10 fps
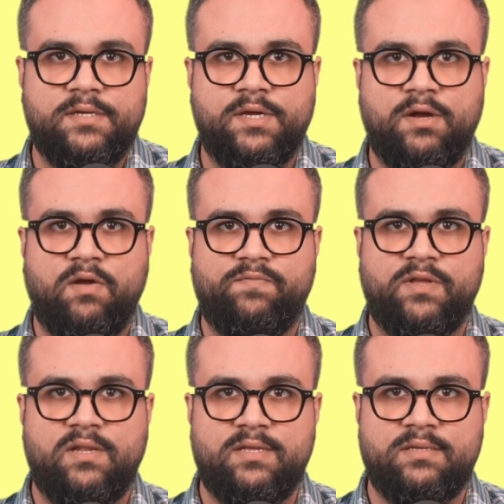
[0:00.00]
care of
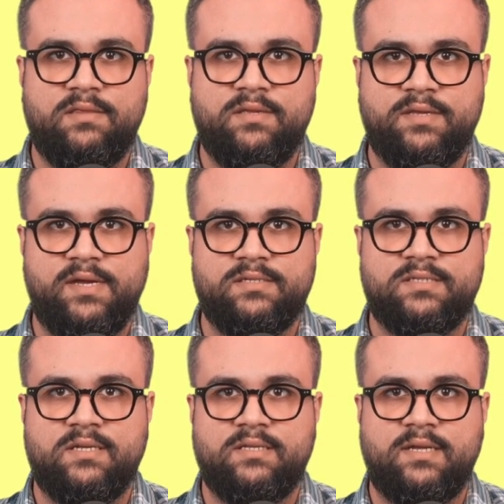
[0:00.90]
the little
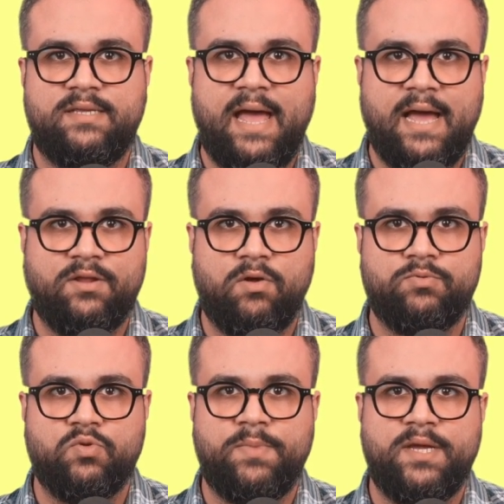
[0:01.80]
details that add up
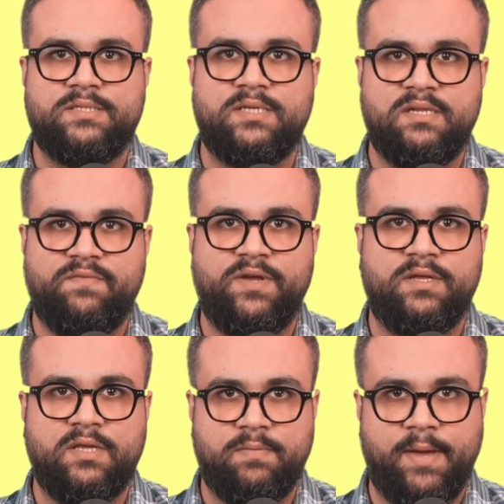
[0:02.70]
to make
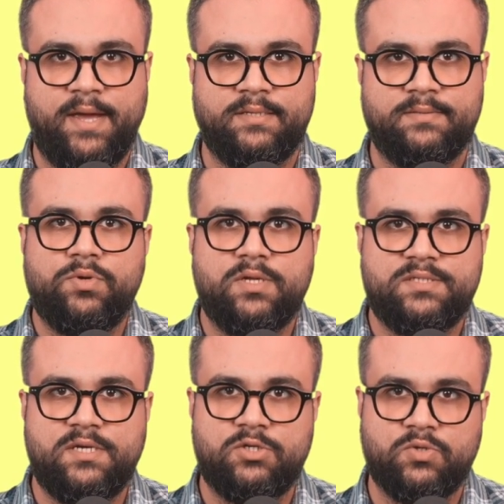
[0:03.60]
significant impact. Google
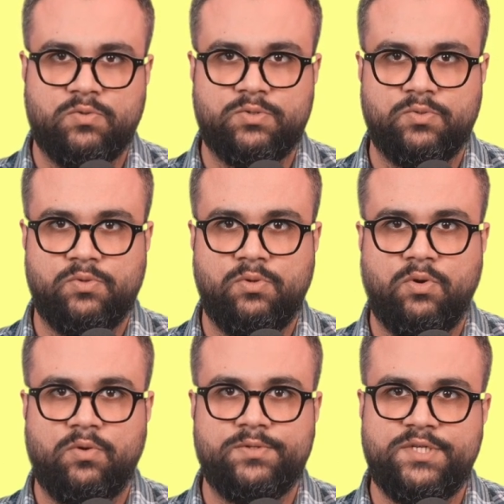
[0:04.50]
Search Console,
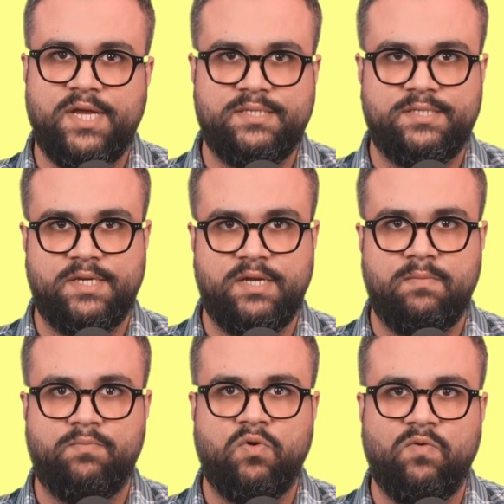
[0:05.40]
or GSC,
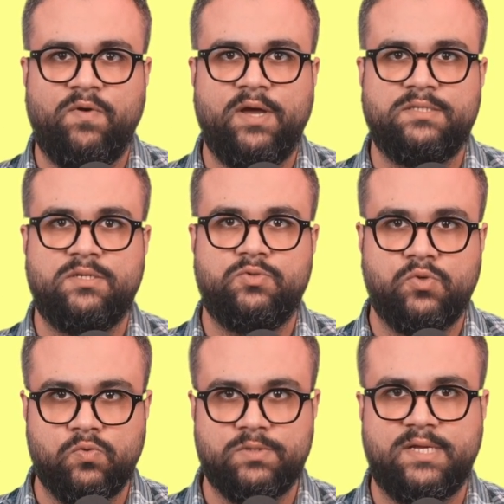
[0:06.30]
provides the
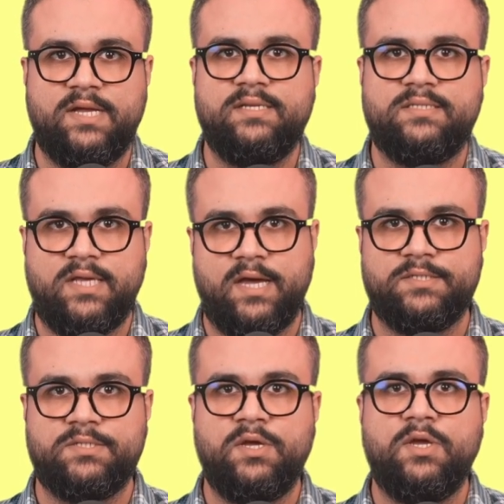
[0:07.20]
tools and
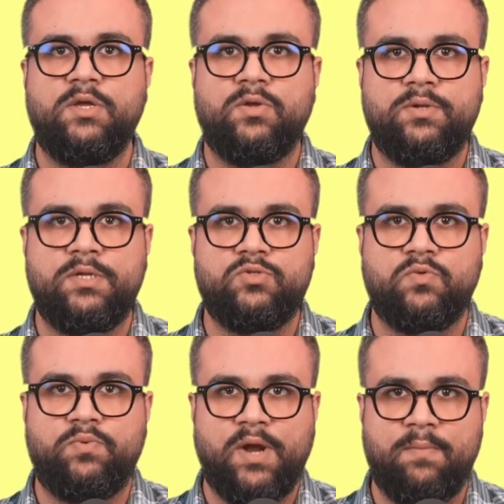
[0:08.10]
insights you need to
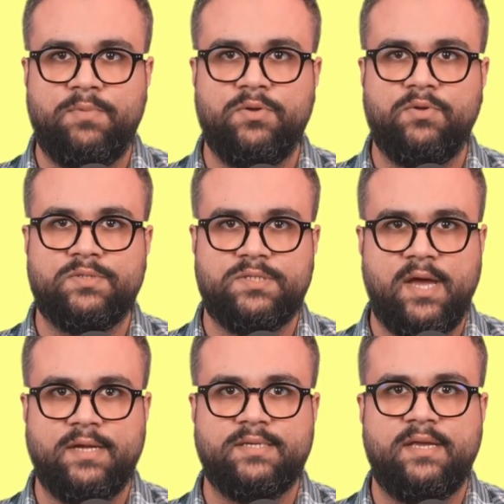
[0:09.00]
pamper your
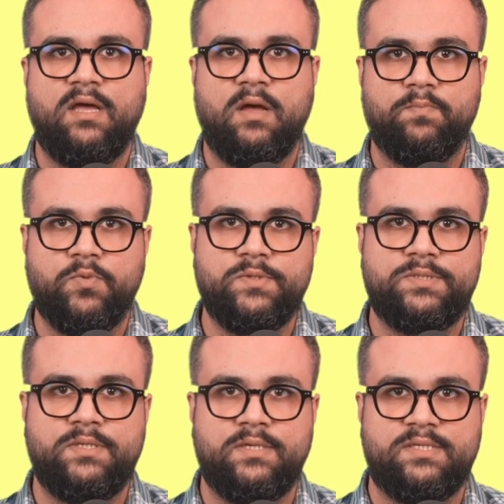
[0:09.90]
site and
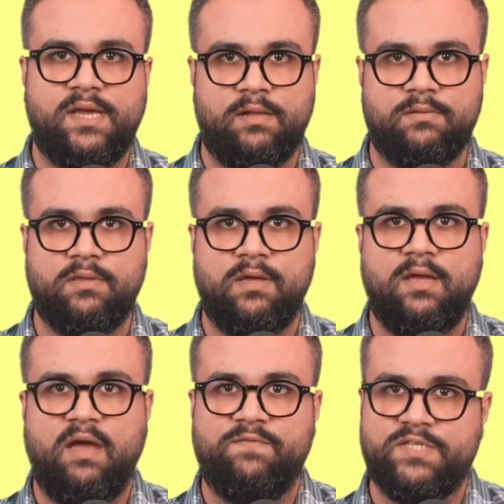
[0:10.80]
boost its health
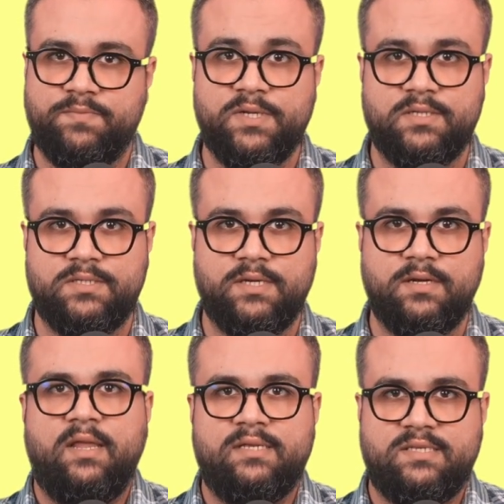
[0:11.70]
and visibility.
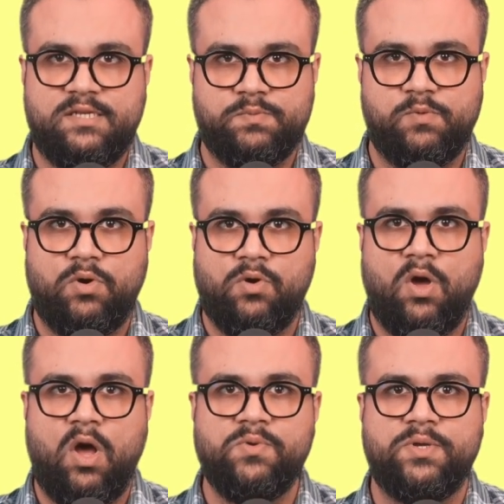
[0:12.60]
Let's explore
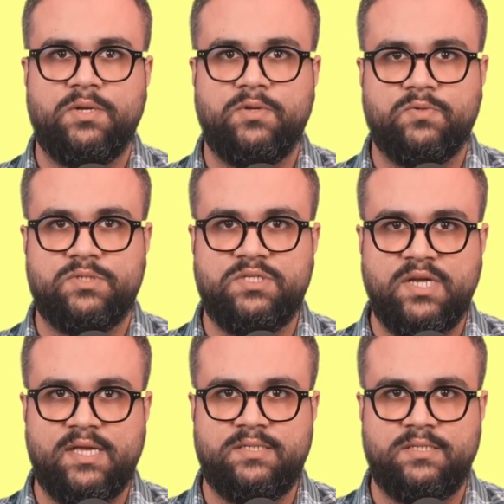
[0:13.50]
how you can use
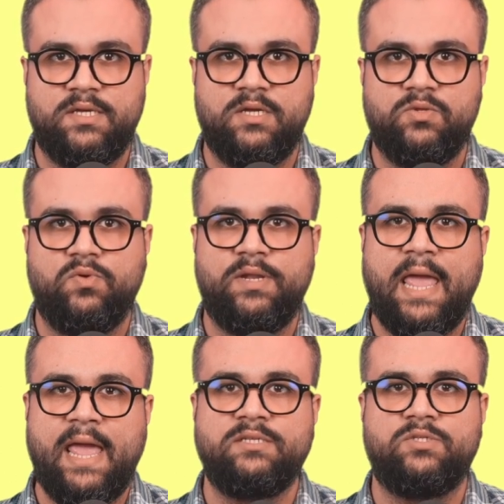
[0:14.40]
GSC to
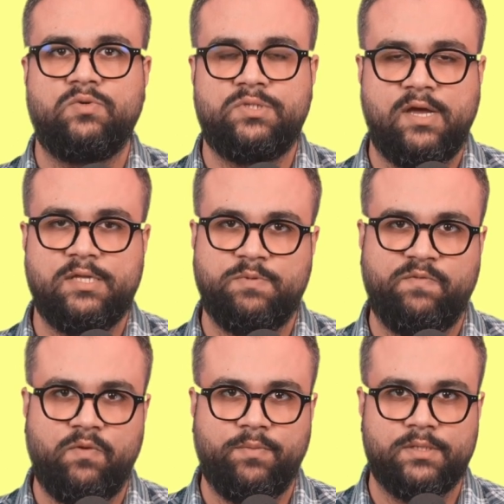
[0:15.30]
enhance your site's
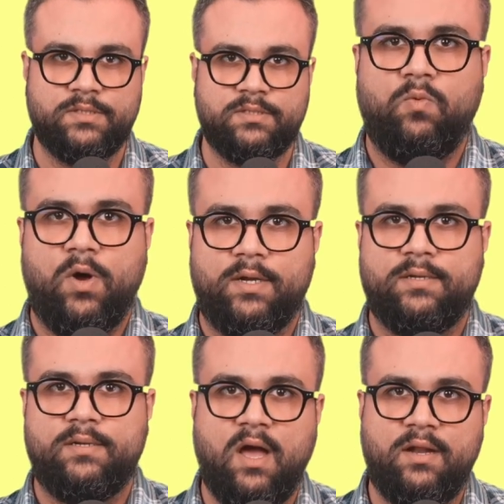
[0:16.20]
performance. 1.
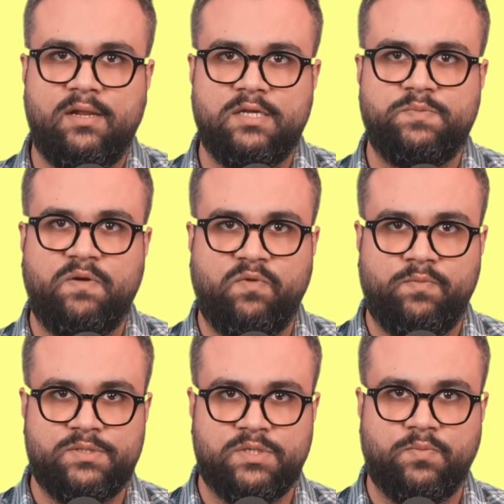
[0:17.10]
Analyze
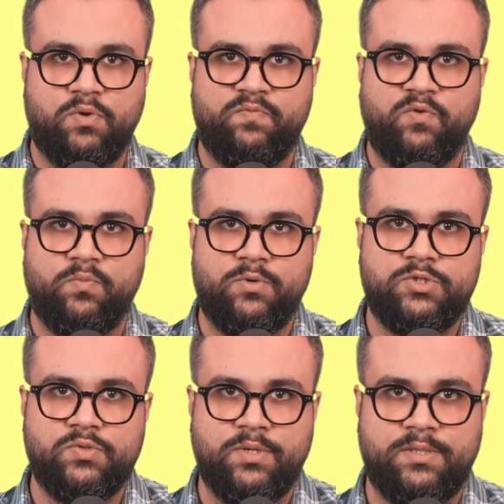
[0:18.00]
performance report for
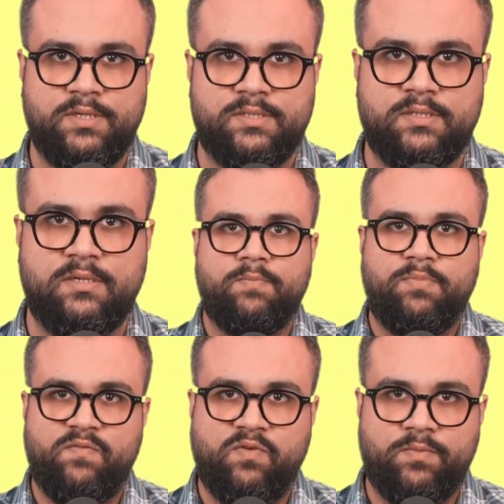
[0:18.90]
opportunities. The
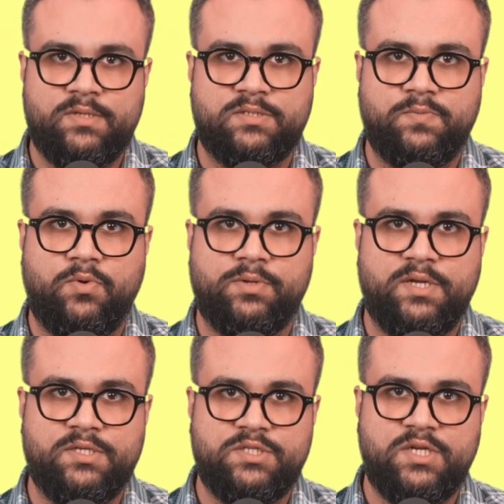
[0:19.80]
performance report
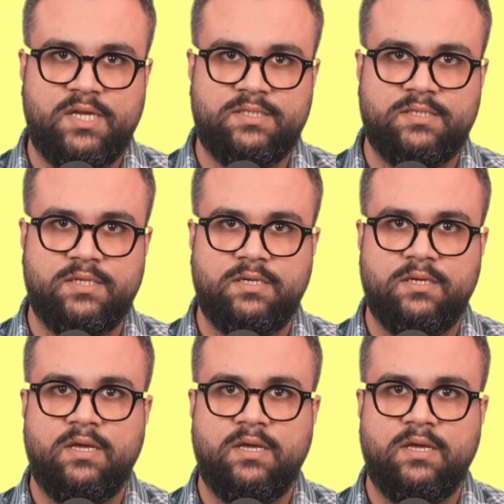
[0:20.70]
in GSC